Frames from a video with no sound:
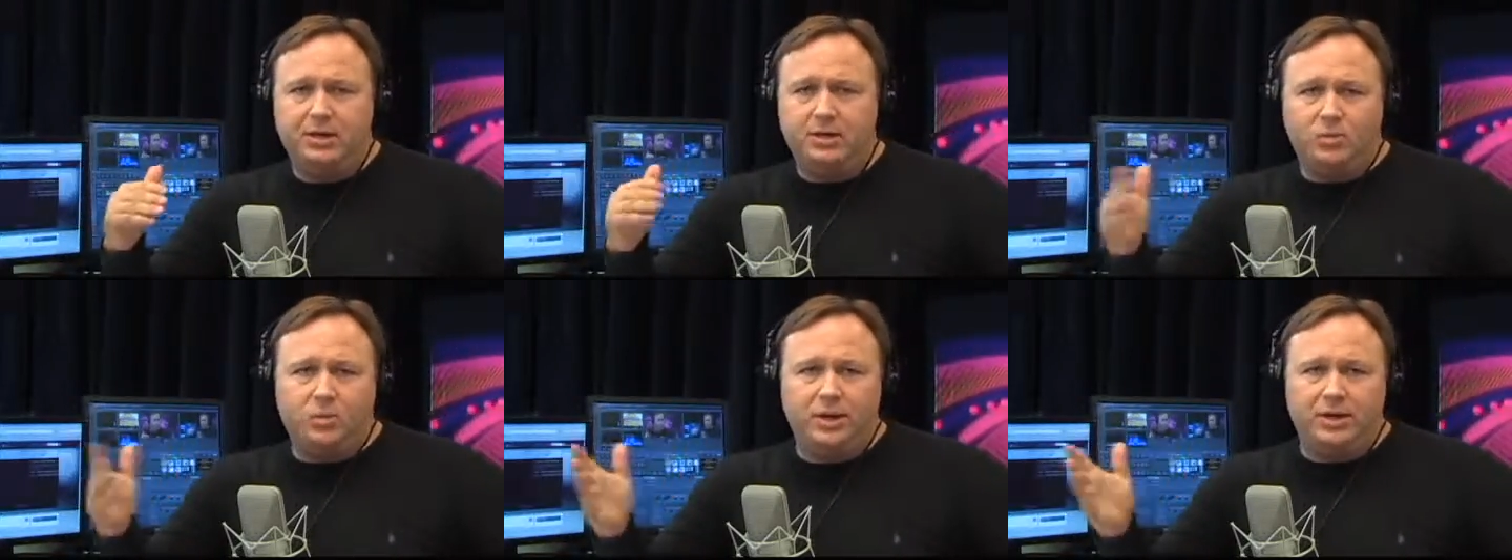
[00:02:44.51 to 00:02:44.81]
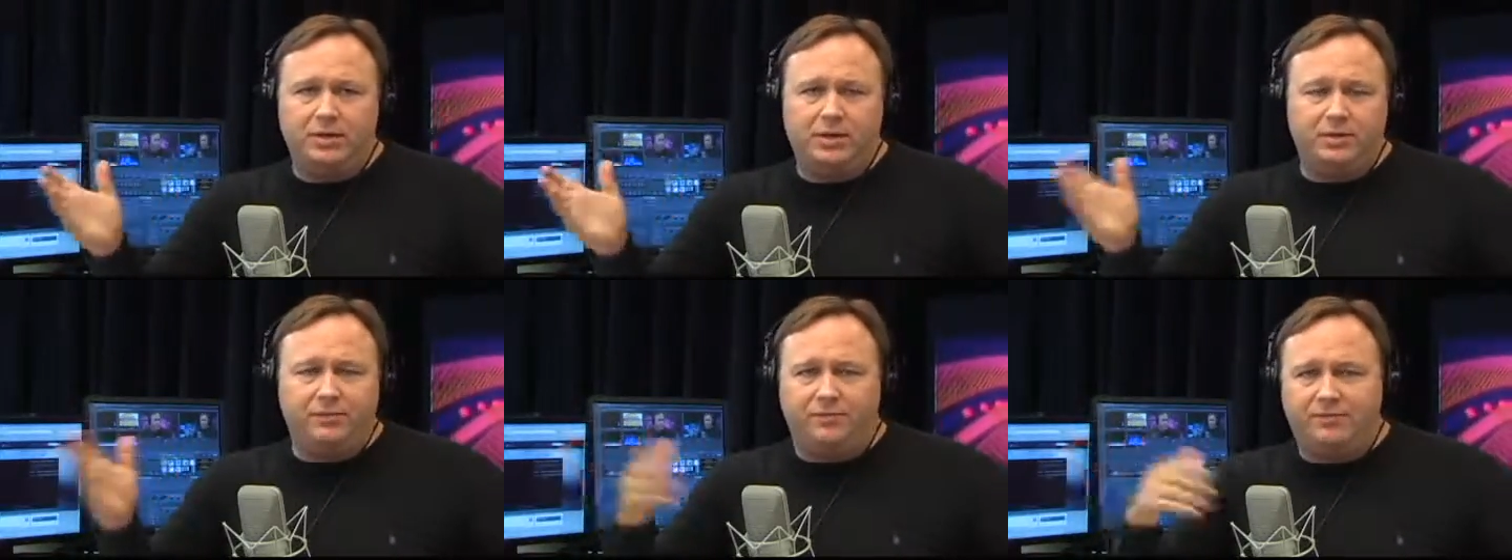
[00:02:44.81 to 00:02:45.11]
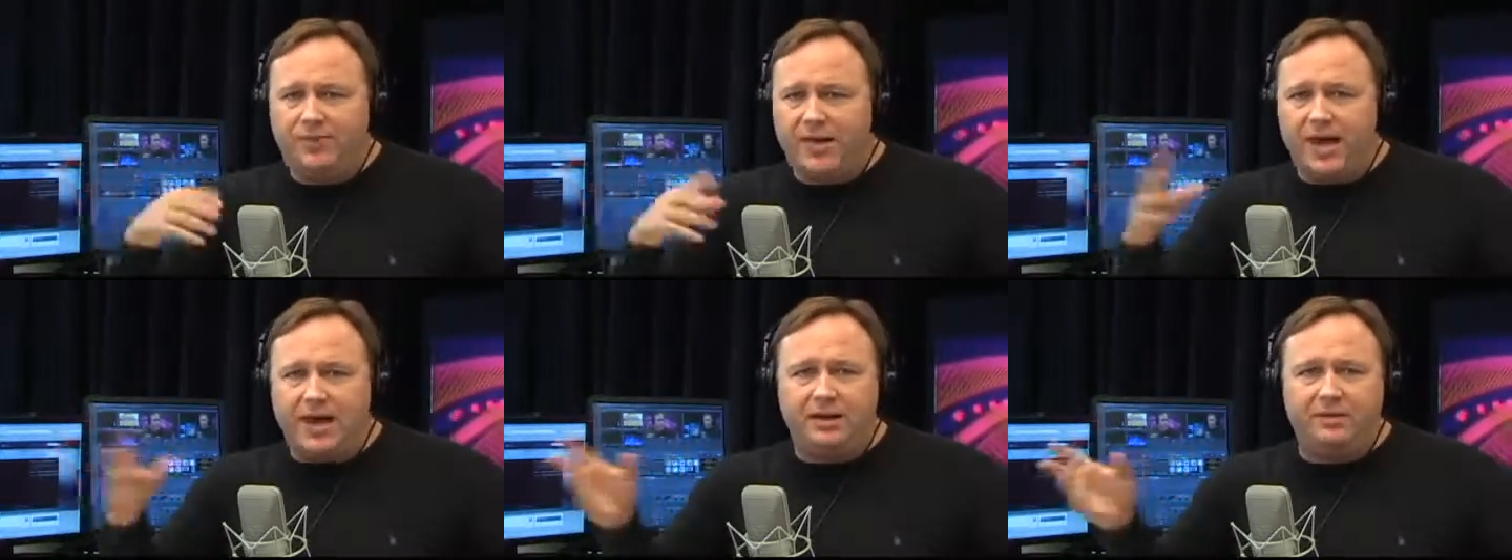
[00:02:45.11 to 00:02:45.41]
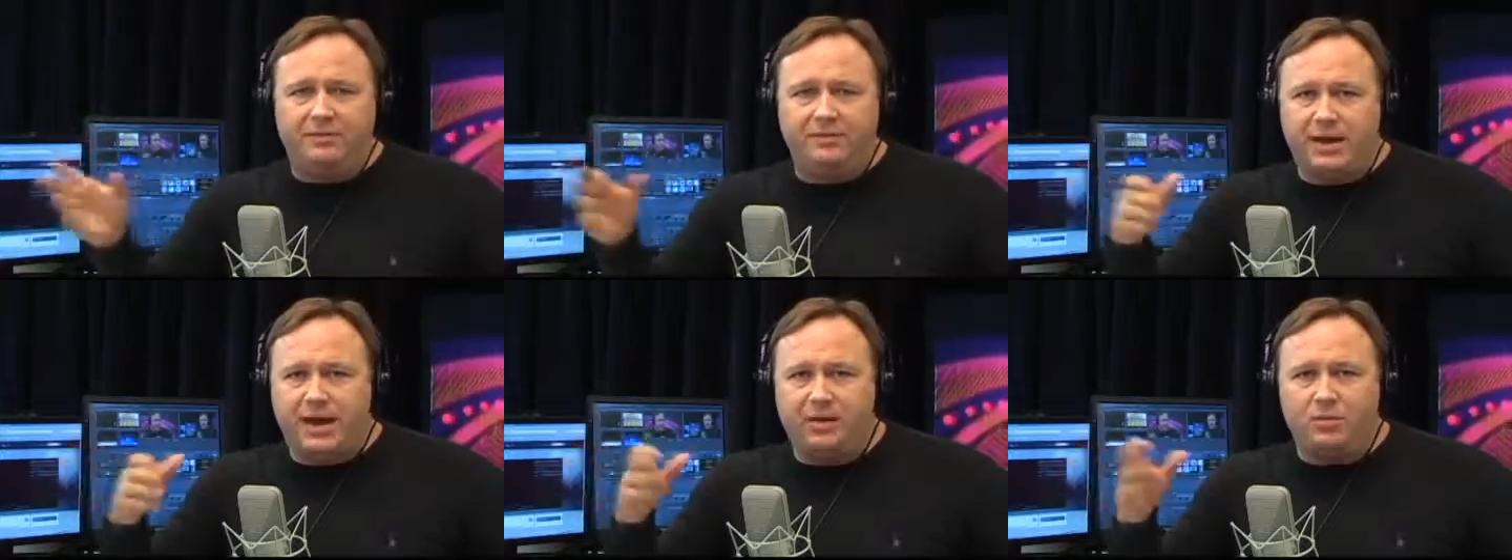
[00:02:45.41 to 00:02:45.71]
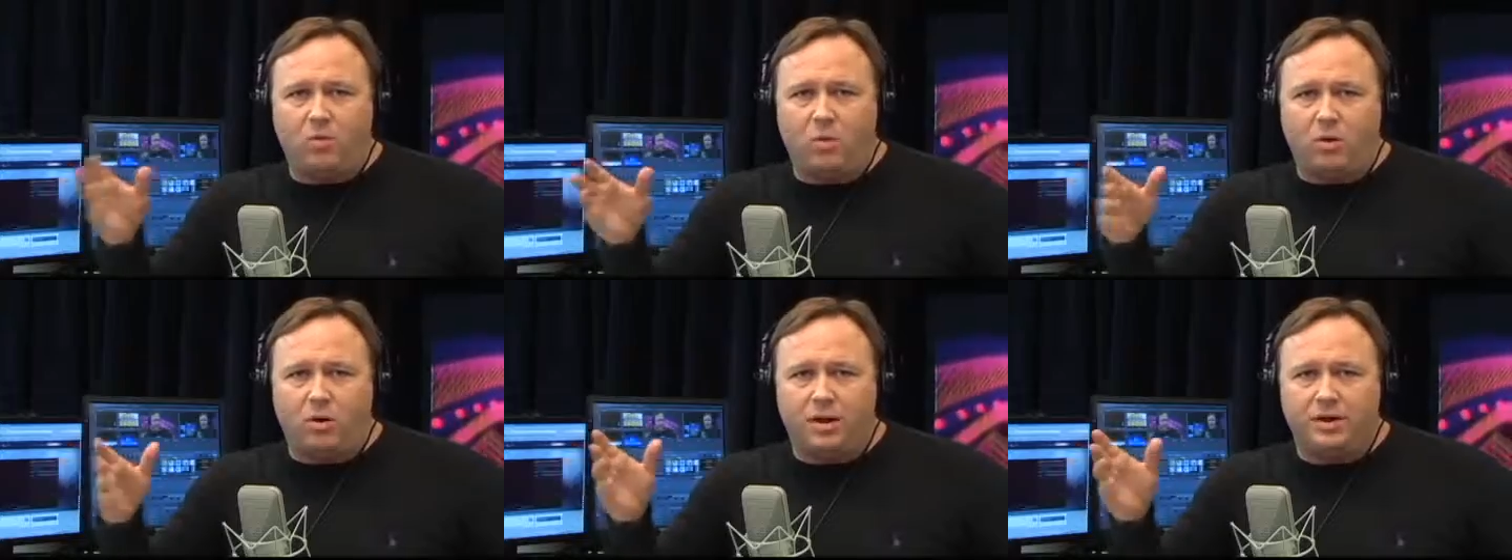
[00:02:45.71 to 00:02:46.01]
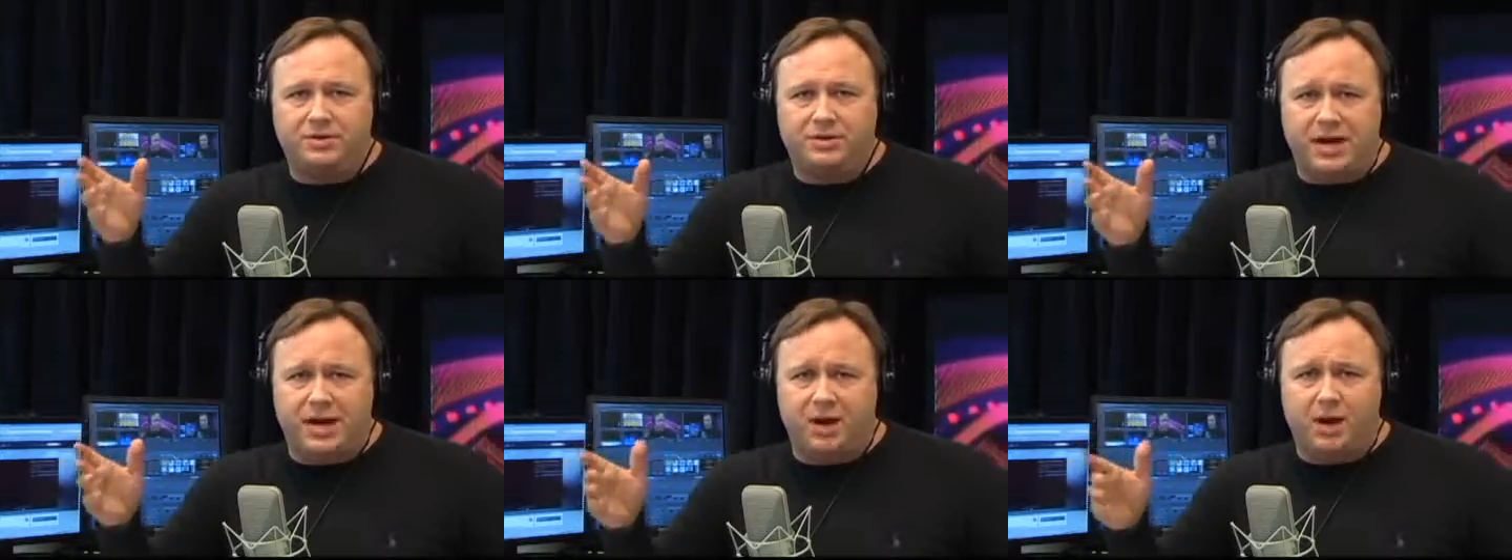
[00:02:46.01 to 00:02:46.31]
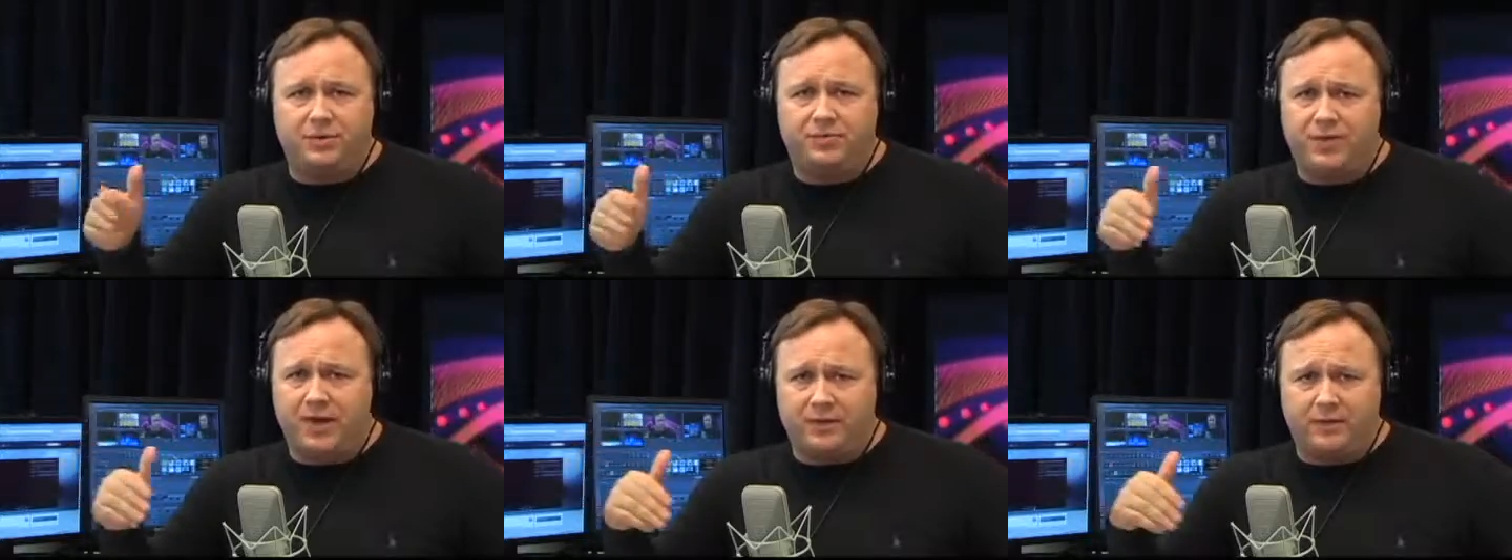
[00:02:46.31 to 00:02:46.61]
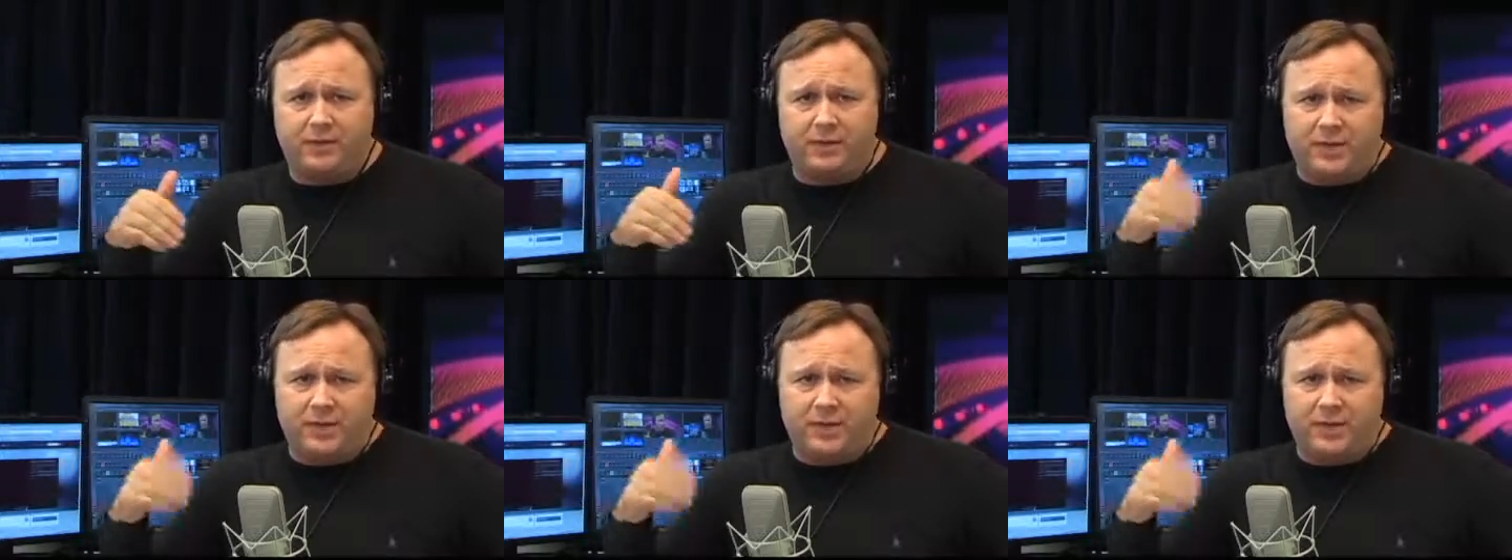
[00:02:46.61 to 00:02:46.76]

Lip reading: with the fake war on terror thing.